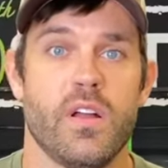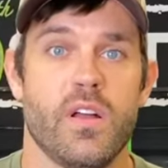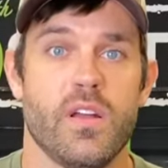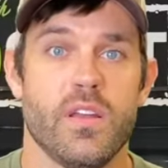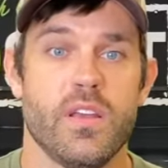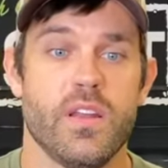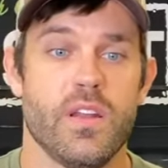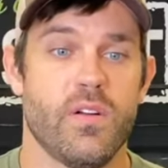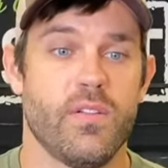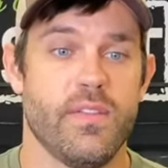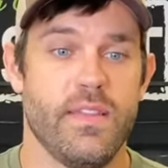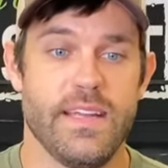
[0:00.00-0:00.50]

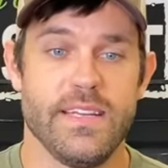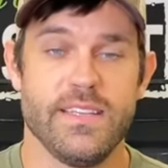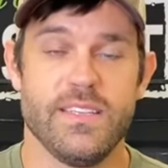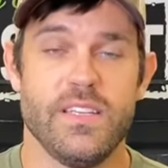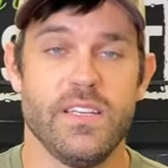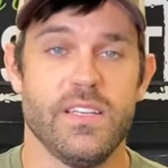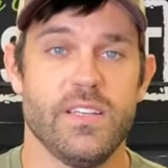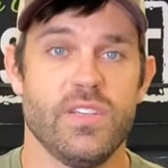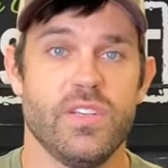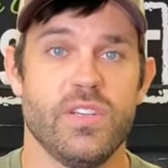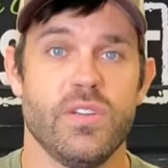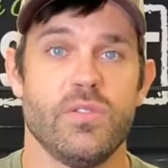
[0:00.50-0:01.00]
you know, that
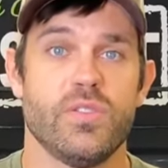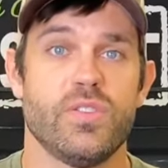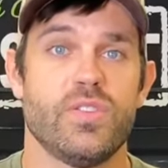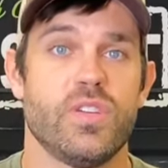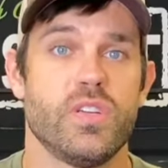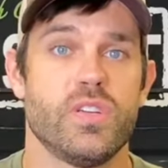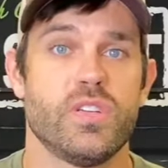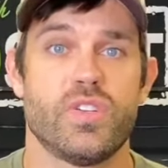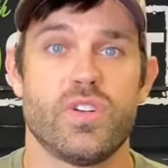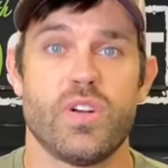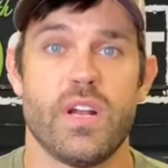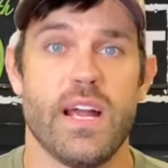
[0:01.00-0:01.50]
tissue is
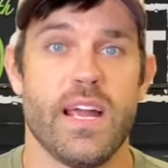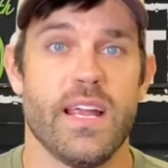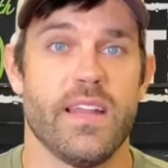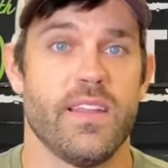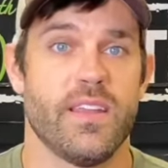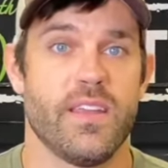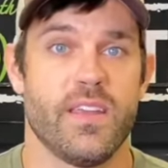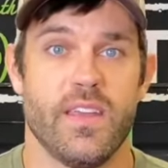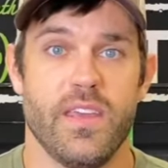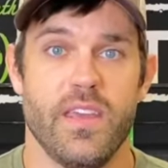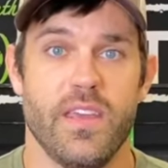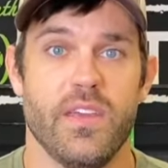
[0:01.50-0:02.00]
just trying
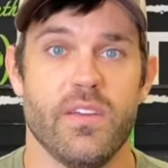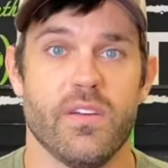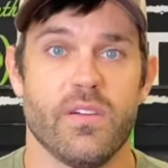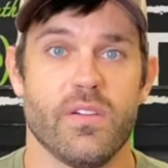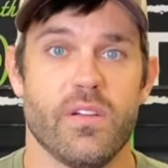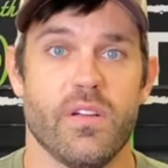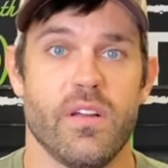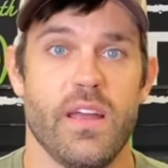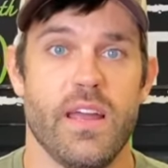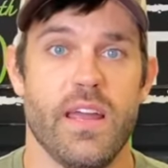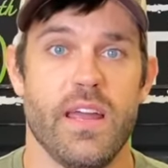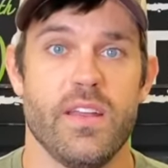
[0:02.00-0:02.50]
to heal
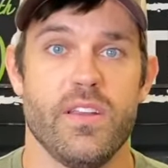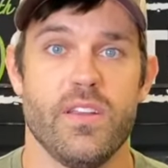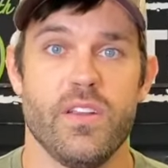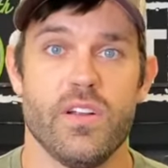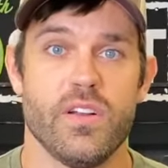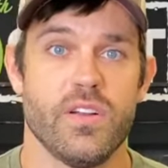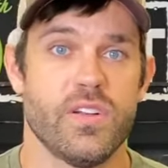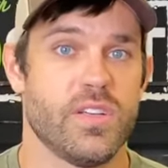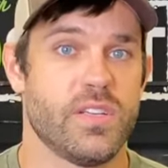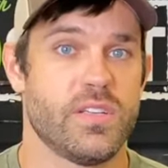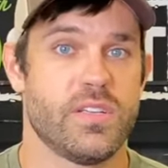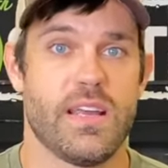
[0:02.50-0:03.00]
and
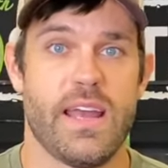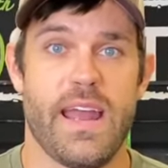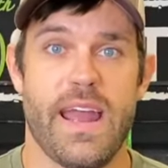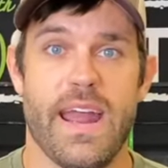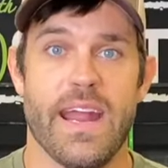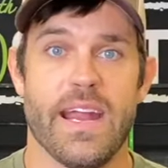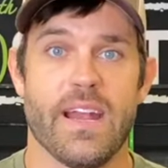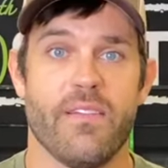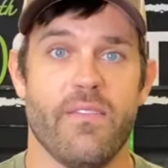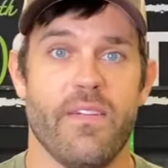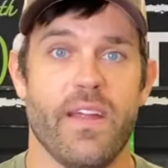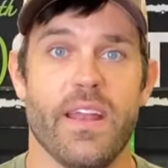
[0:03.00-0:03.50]
you're just
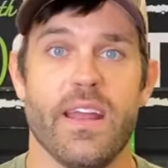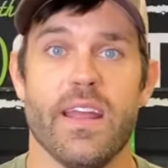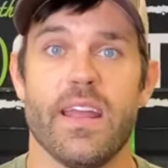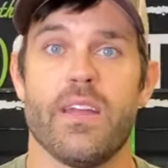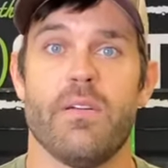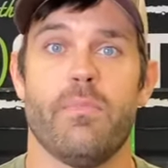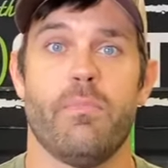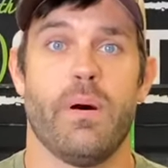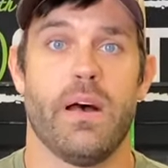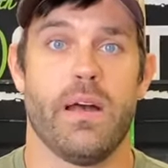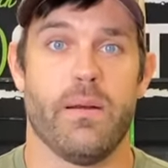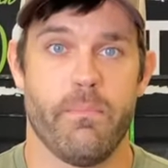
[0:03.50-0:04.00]
aggravating
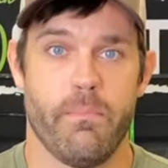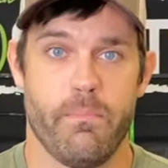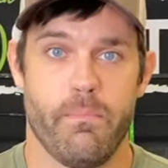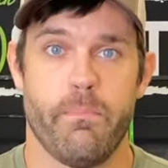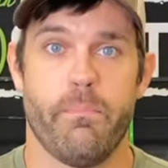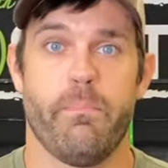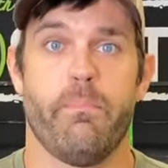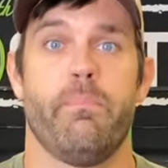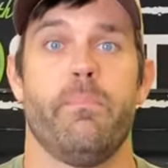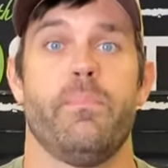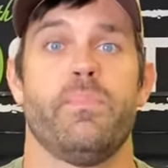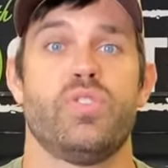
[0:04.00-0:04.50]
it by
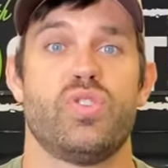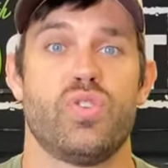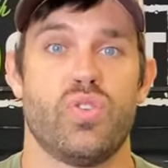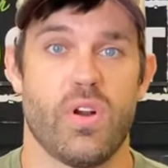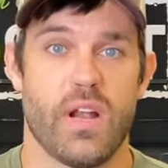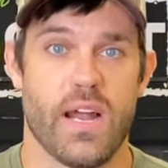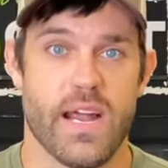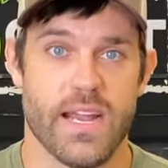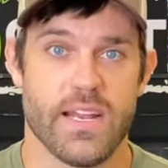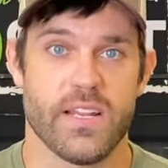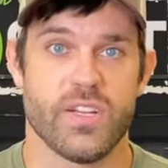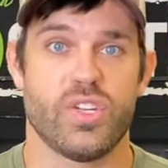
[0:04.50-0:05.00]

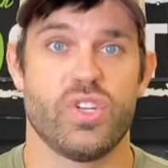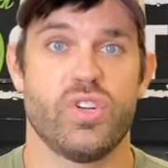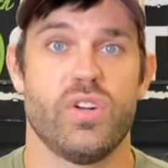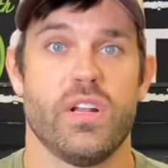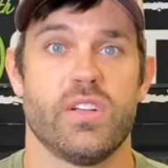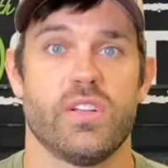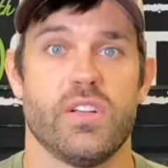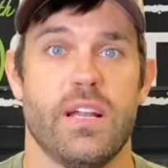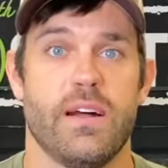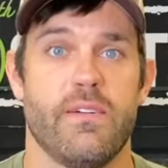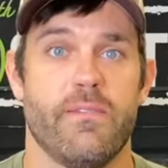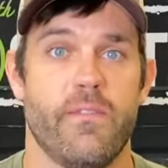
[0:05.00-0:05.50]
trying to
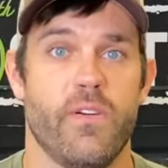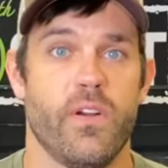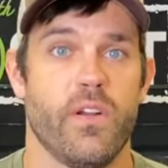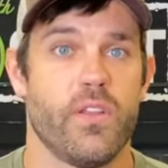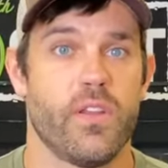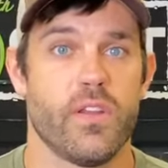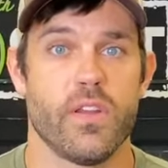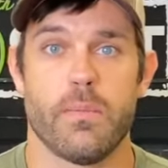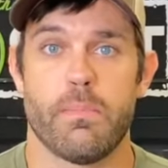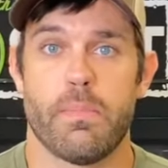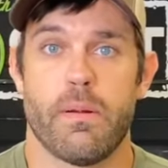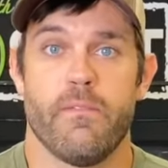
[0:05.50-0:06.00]
stretch it out further.
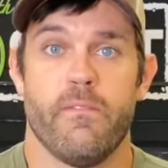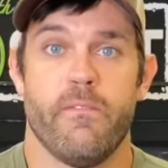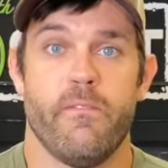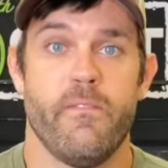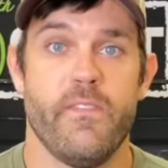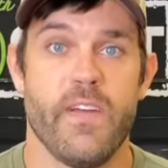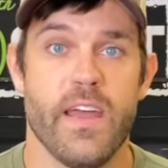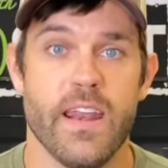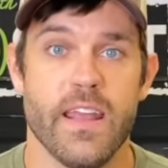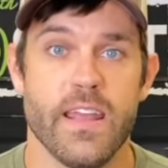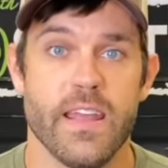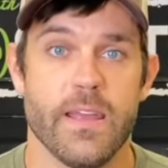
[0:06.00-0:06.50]
You're
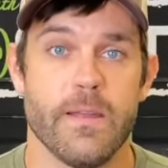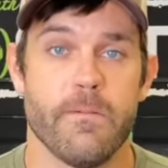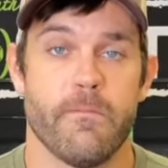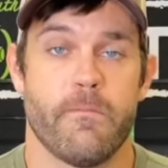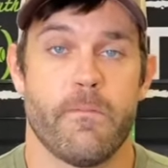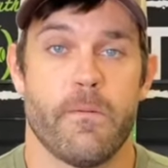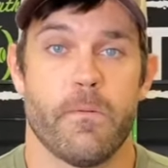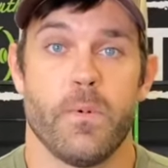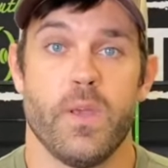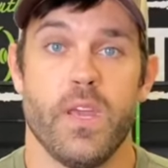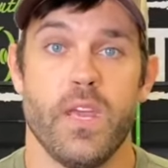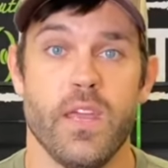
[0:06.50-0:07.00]
preventing it
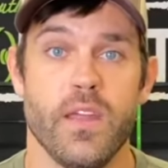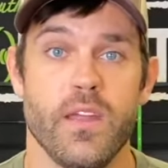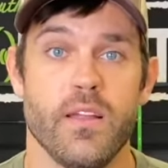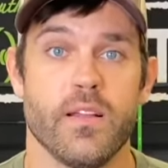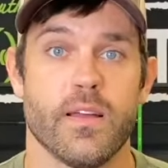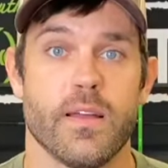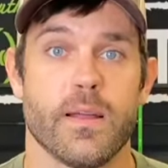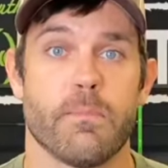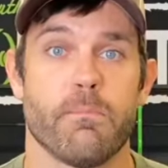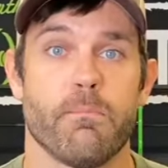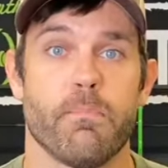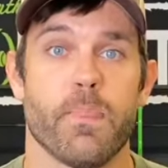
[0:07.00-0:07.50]
from
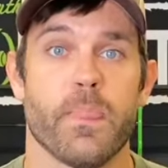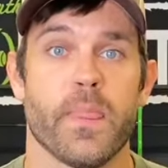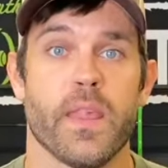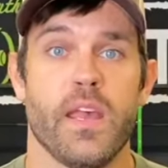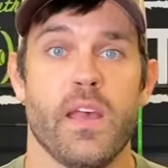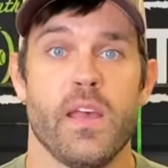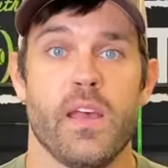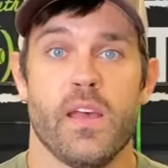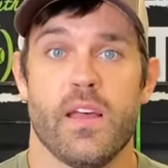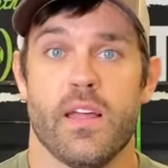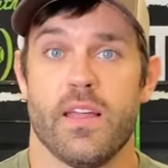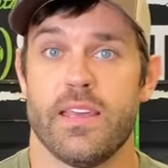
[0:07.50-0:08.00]
healing.
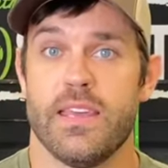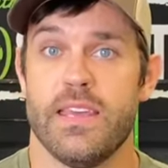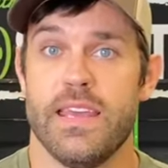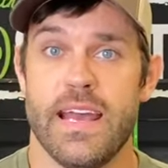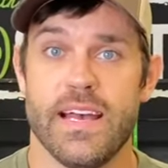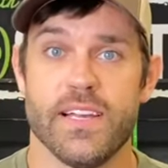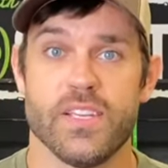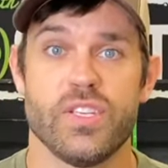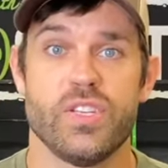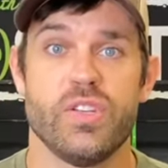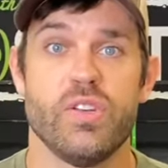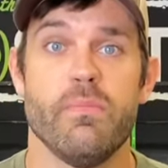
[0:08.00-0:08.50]

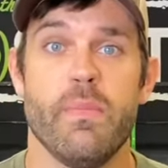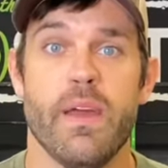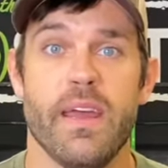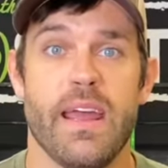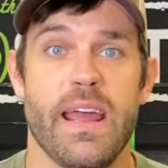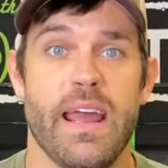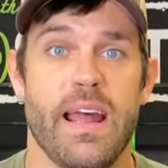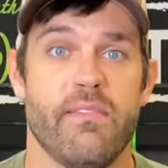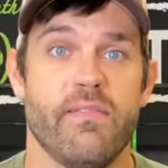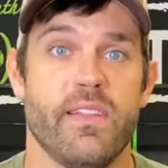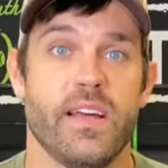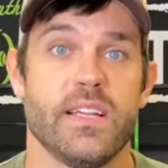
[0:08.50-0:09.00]
Yes, you may
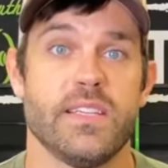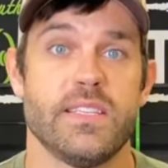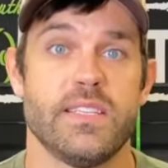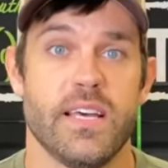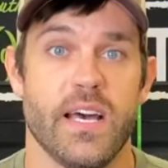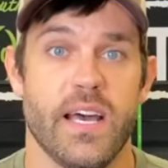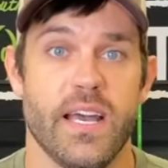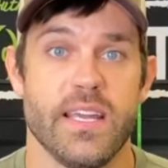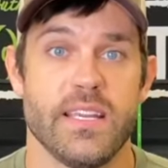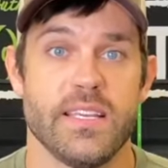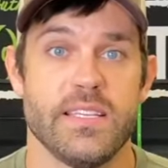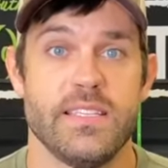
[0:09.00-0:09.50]
have that
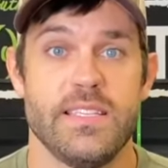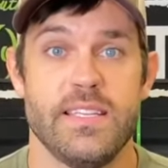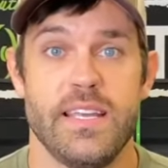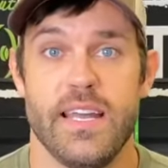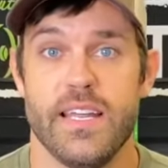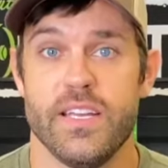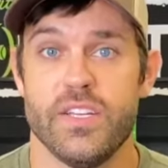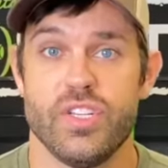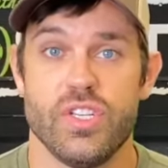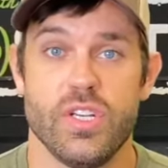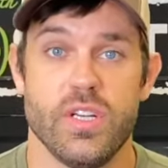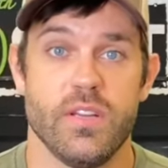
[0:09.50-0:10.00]
tight
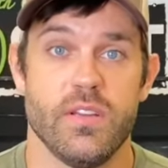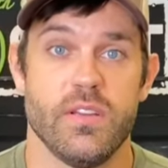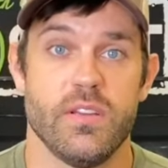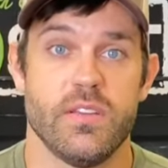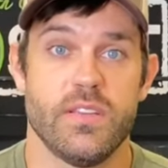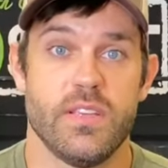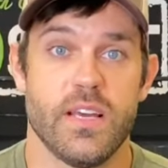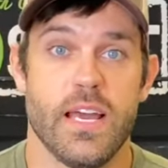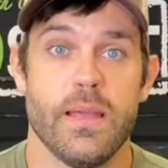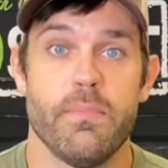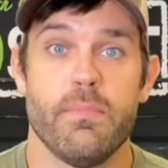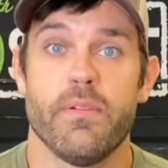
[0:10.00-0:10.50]
tension
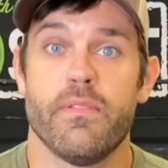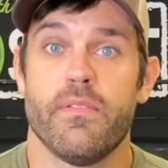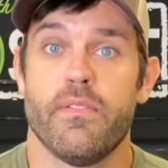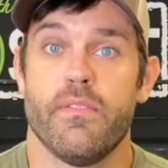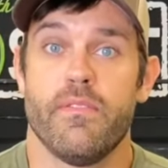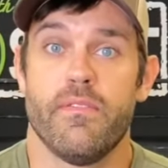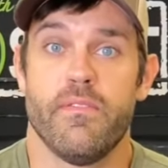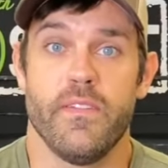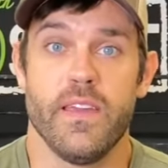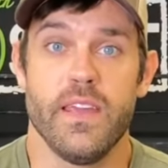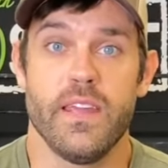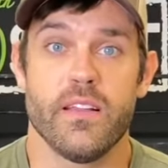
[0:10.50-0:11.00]
type of a
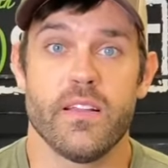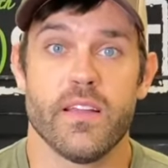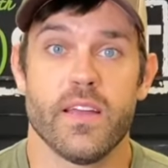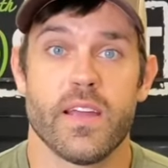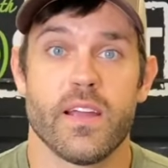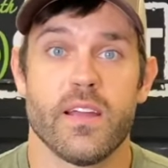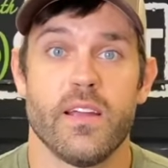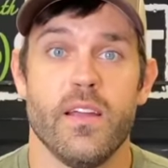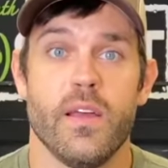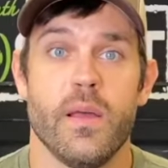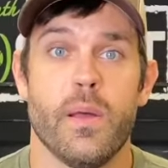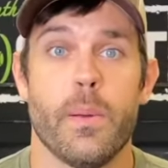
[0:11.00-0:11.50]

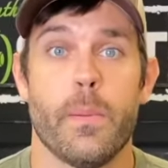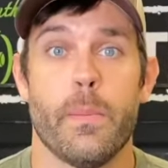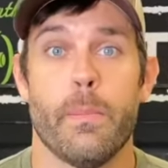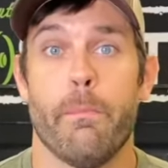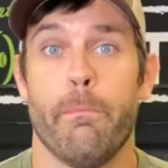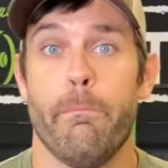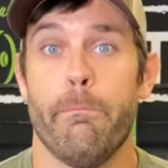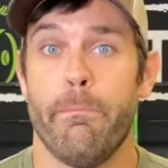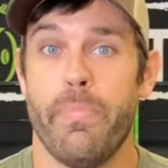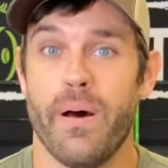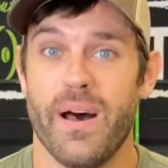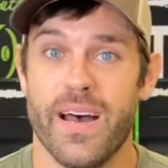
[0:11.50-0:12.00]
feeling,
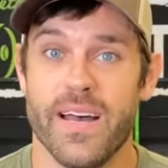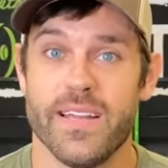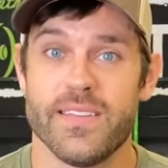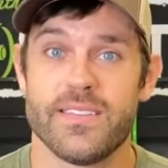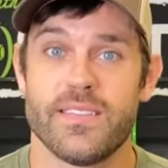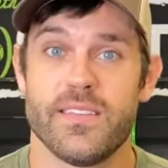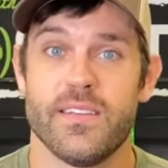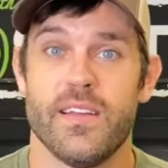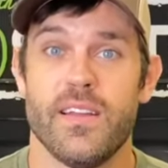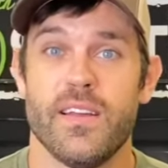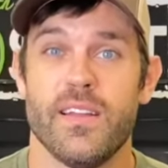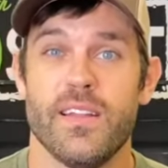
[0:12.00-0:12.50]

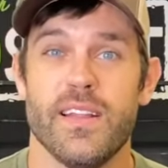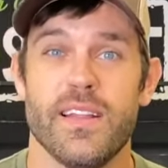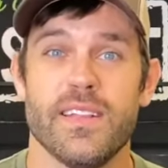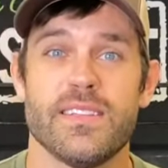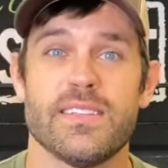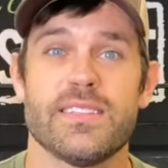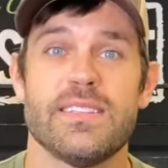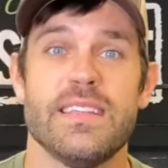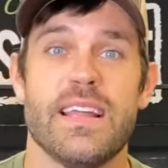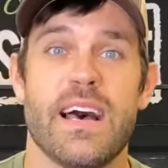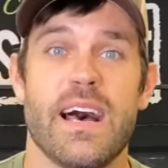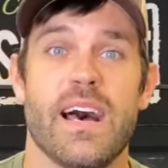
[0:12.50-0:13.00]
but that
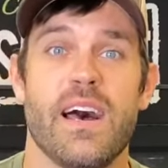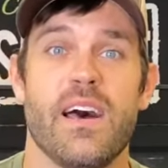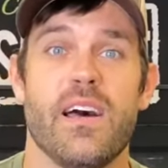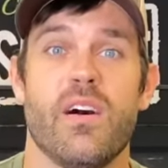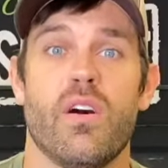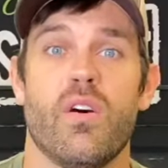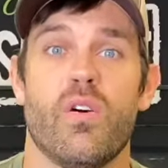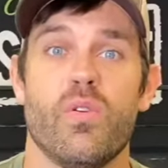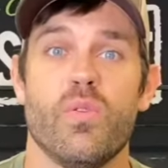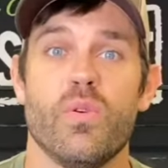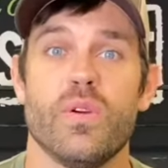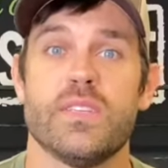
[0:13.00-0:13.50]
does not
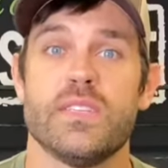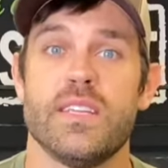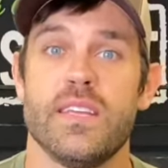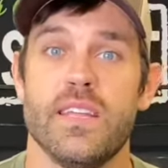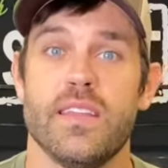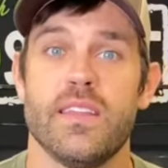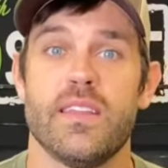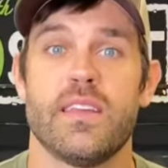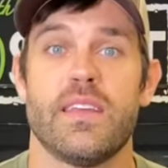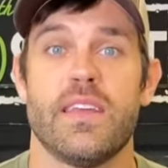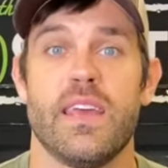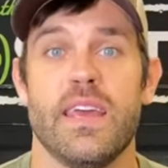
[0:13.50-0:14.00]
always
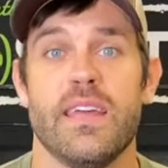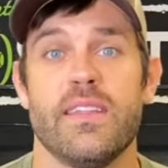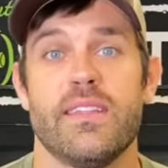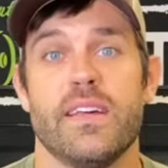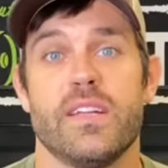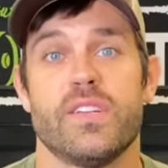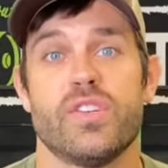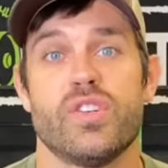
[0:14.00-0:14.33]
indicate that